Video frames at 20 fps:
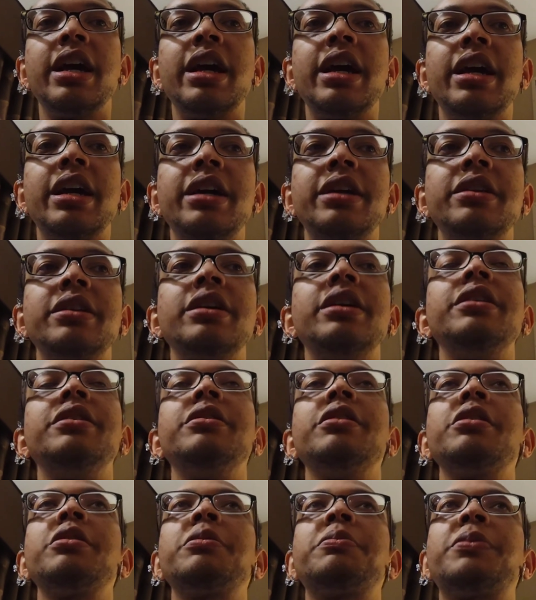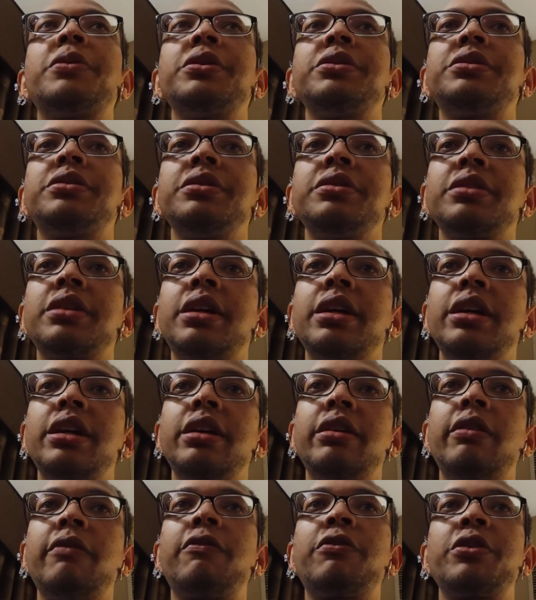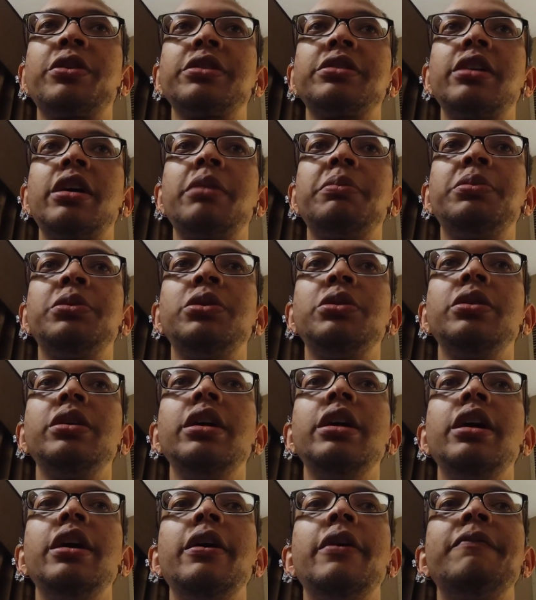And another person can, for example,